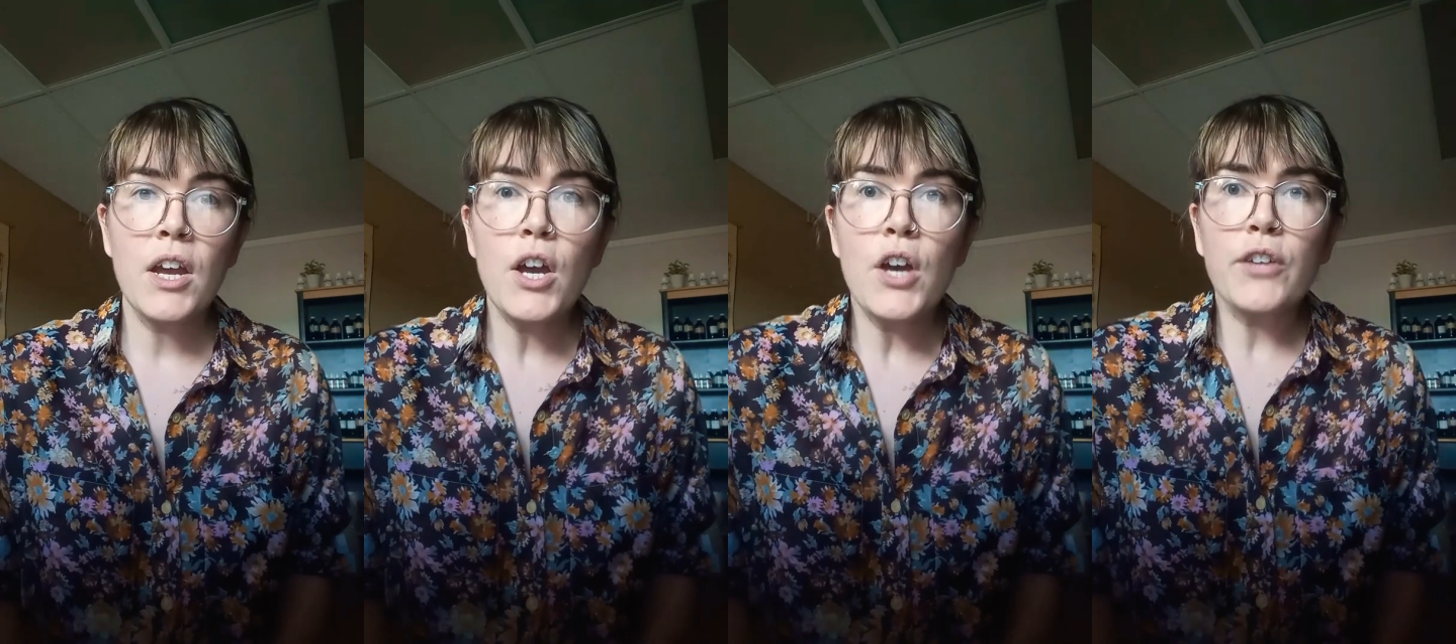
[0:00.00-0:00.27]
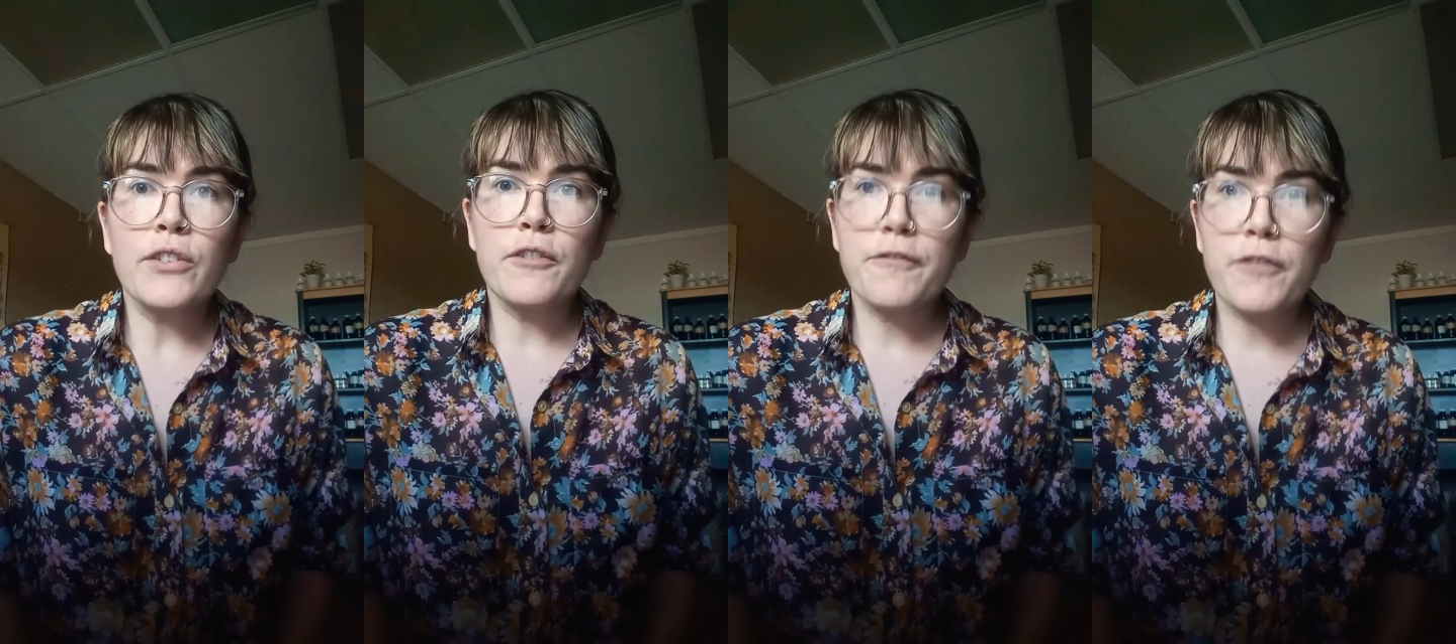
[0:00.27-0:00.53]

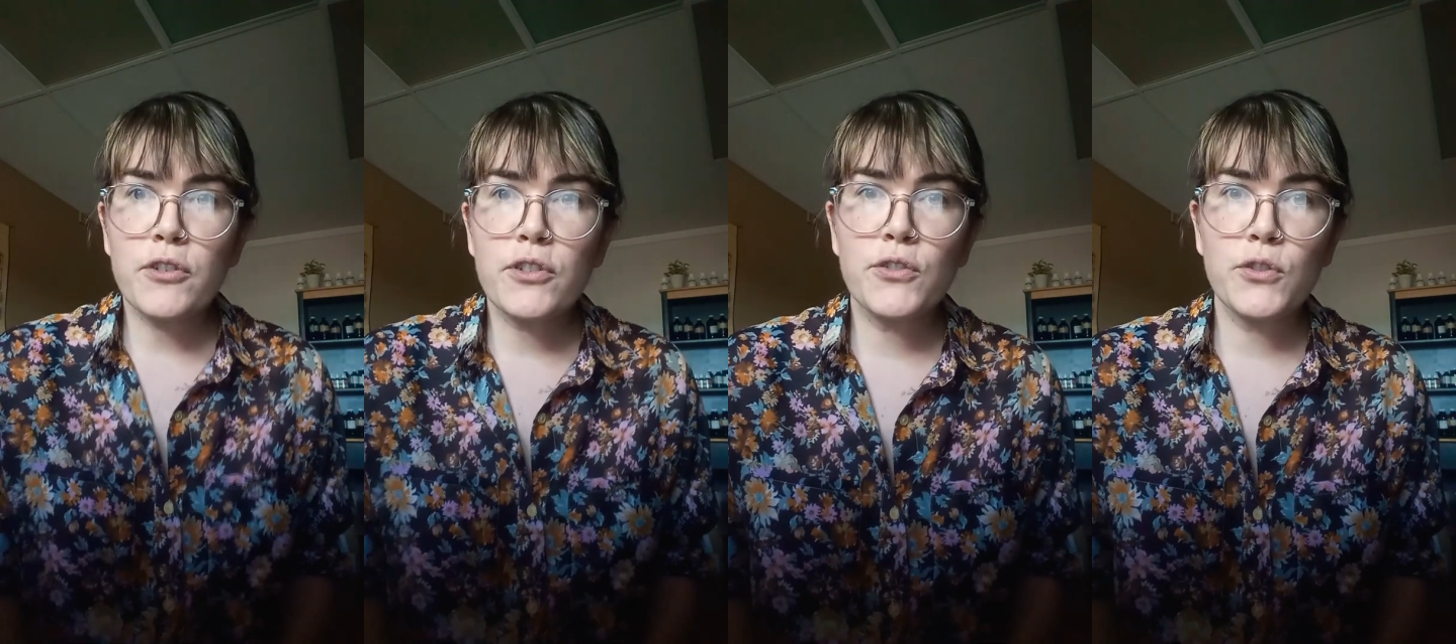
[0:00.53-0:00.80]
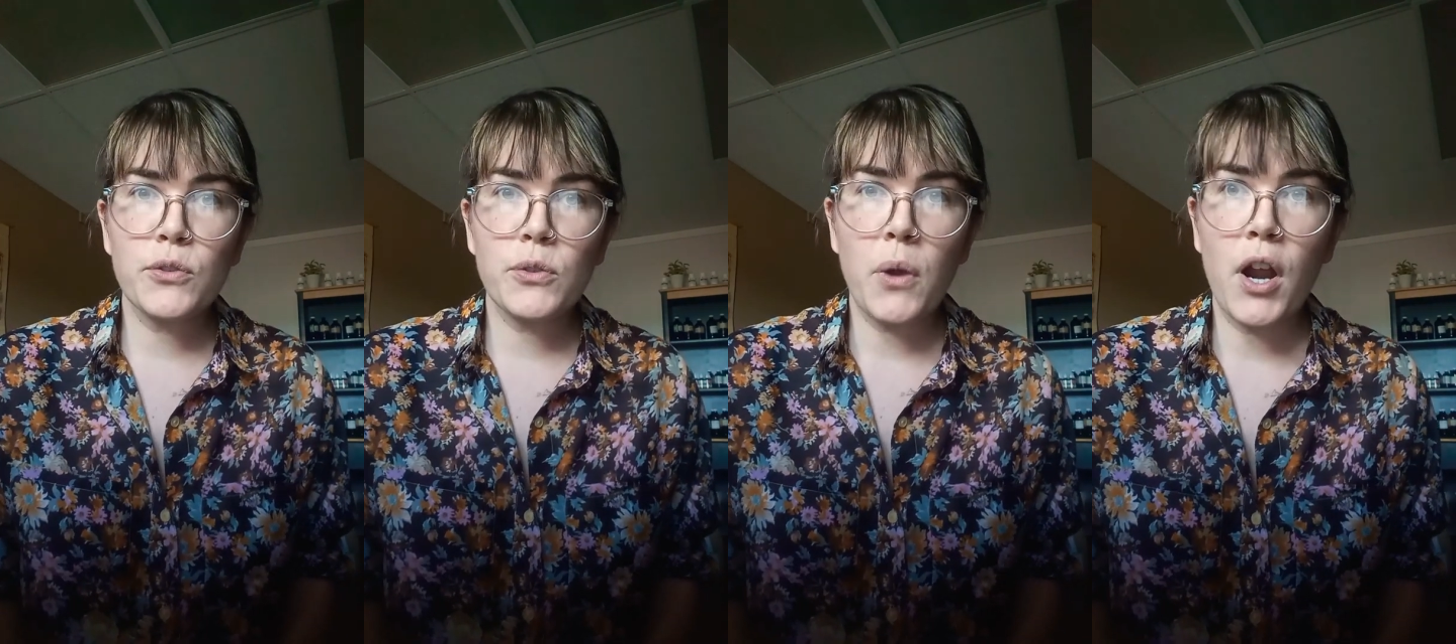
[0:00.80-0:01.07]
So first,
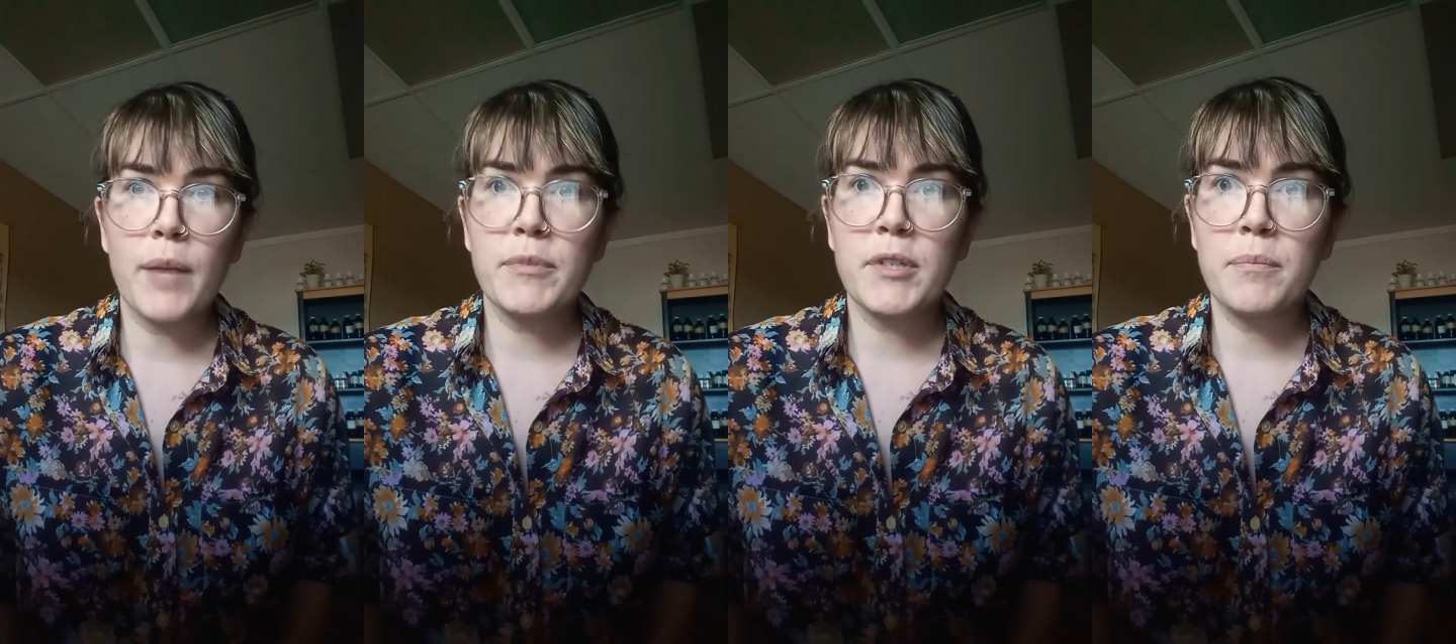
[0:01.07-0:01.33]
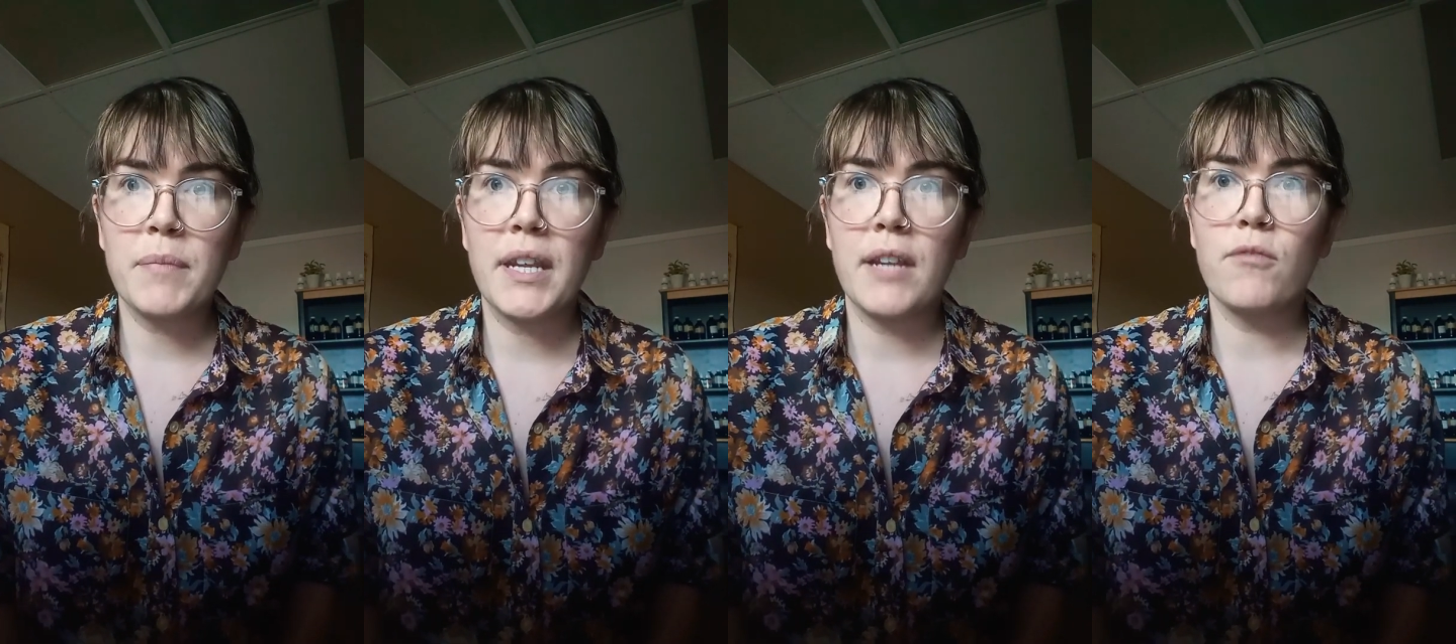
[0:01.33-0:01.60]
do no harm
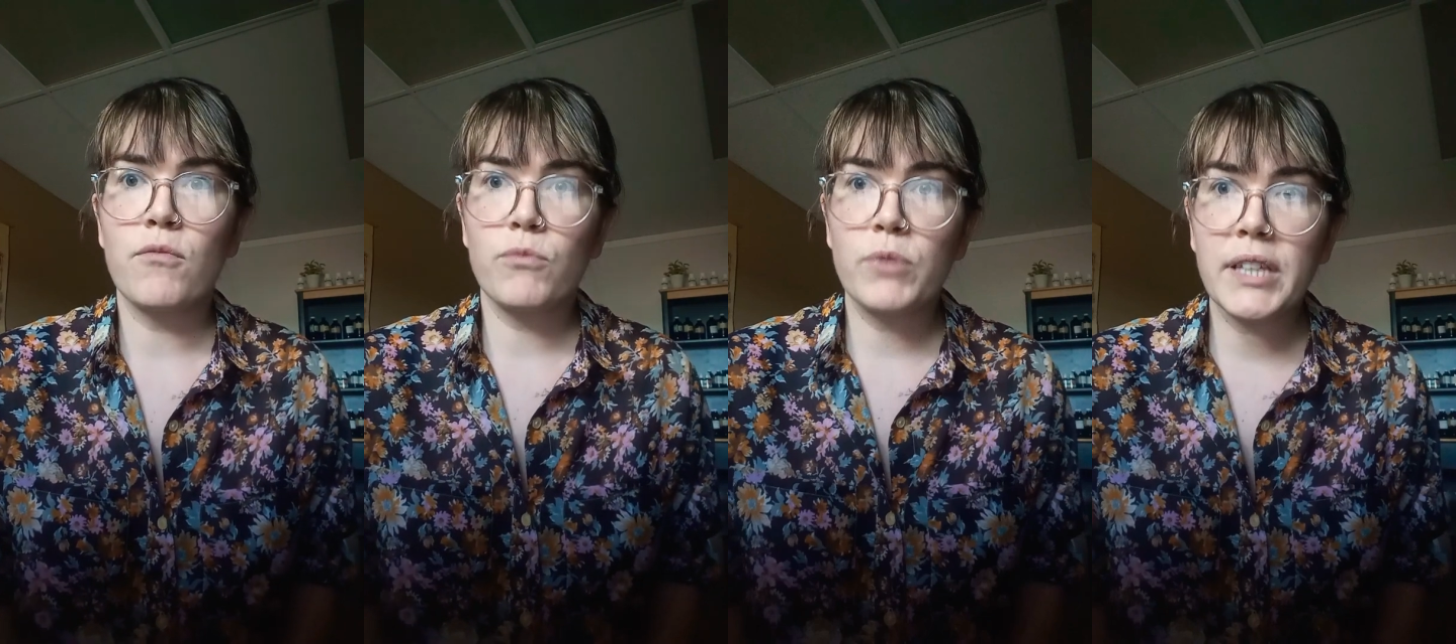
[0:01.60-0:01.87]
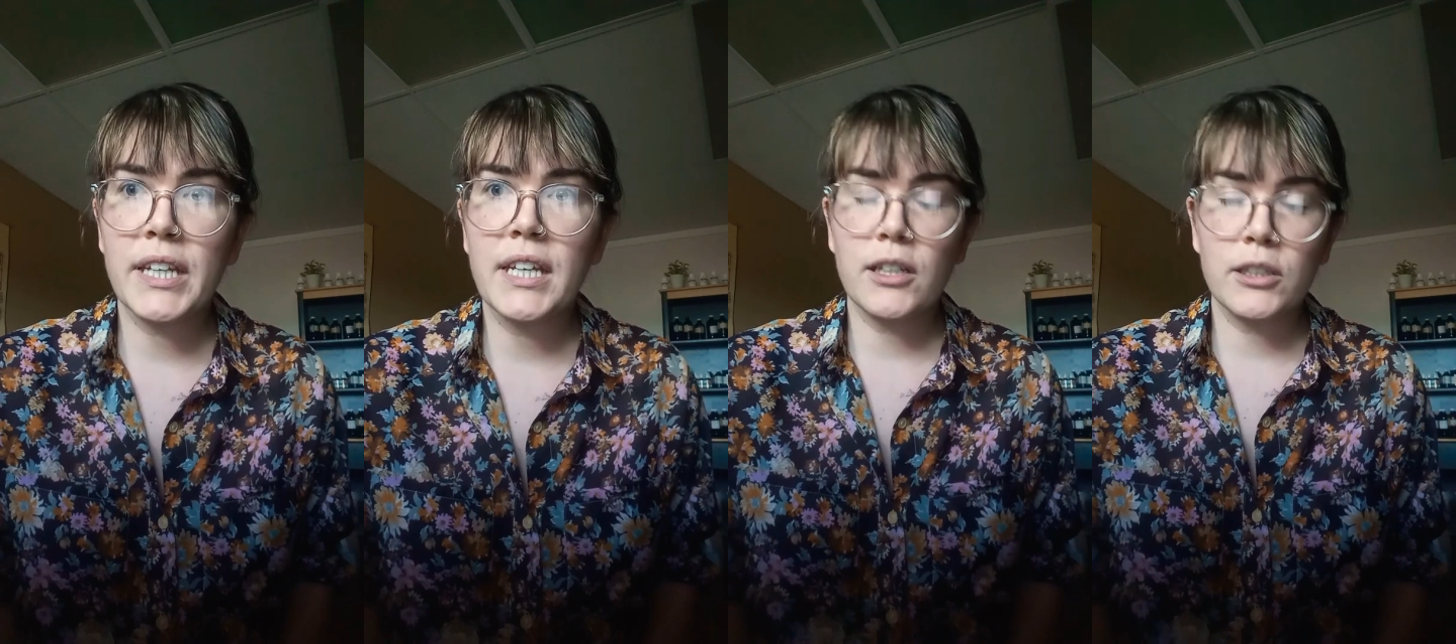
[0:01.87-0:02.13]
to me
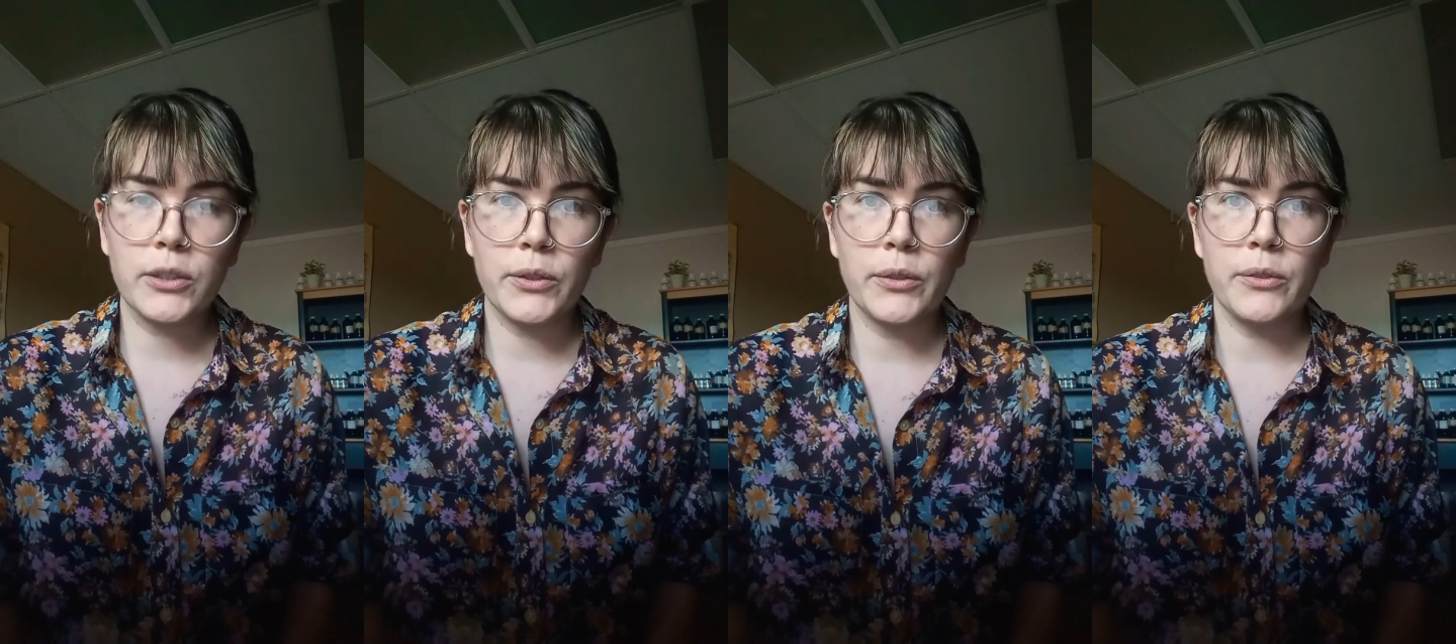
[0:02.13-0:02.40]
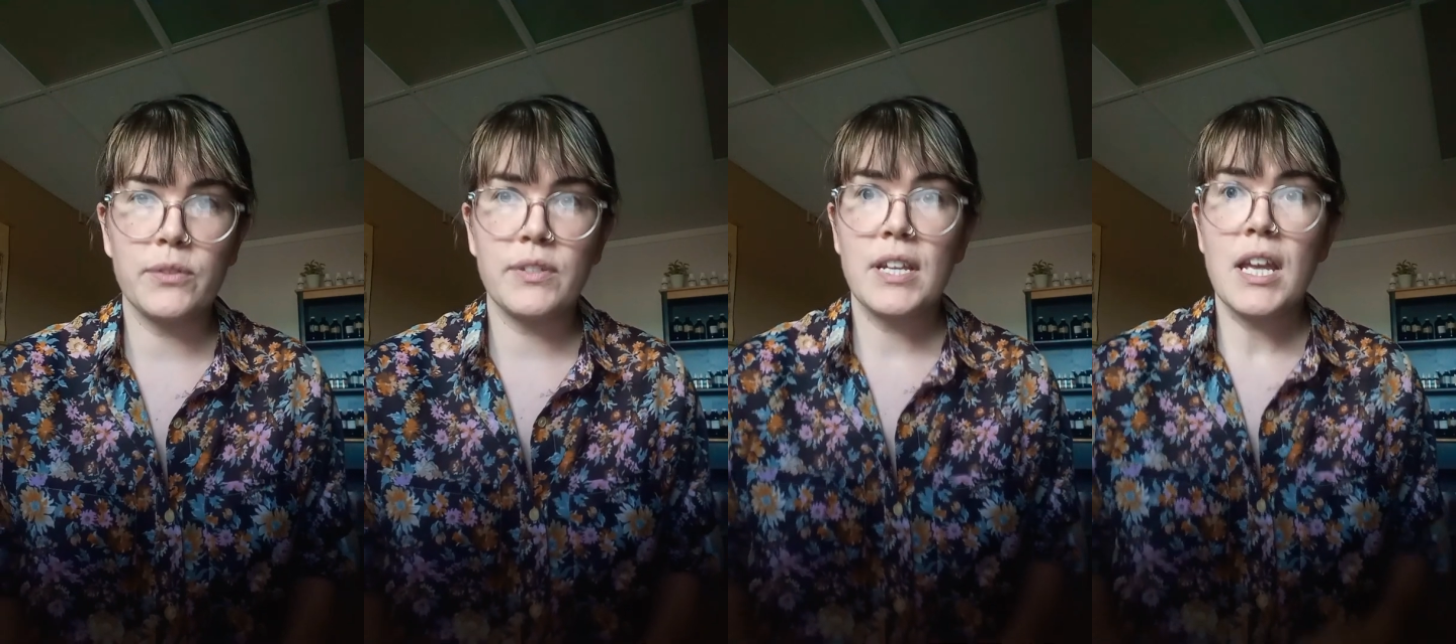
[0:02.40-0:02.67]
really
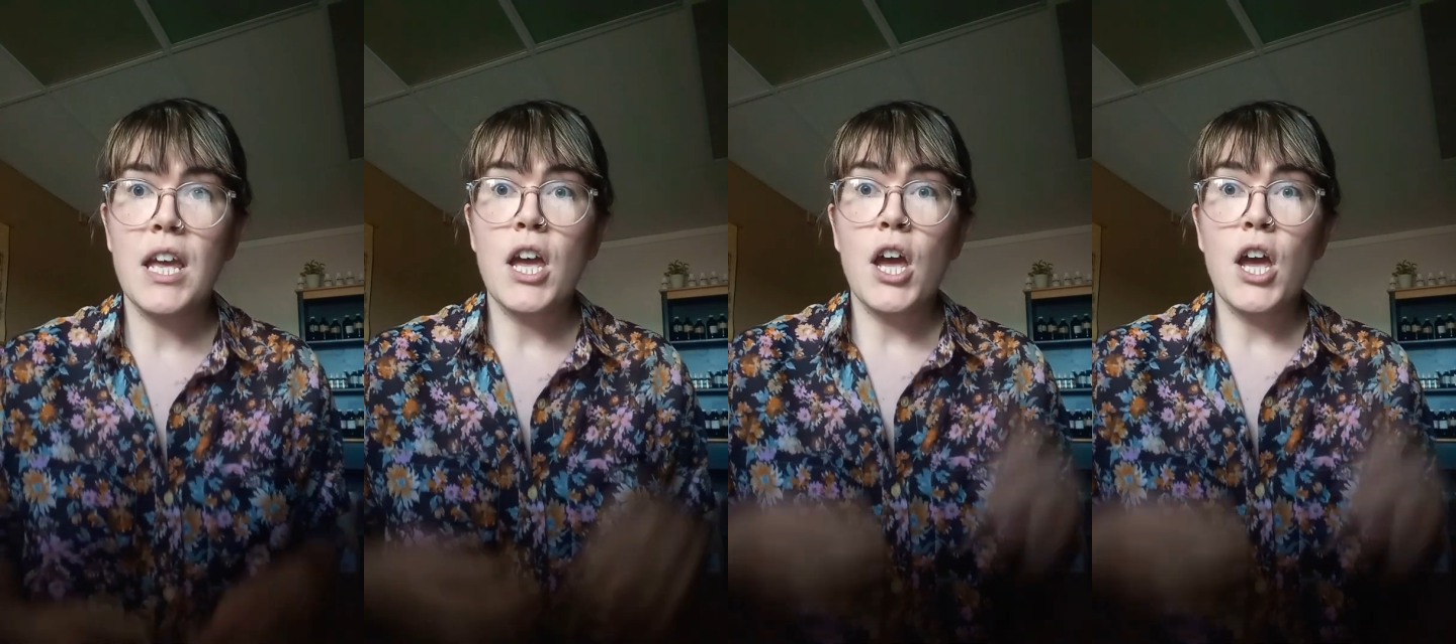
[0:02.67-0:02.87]
includes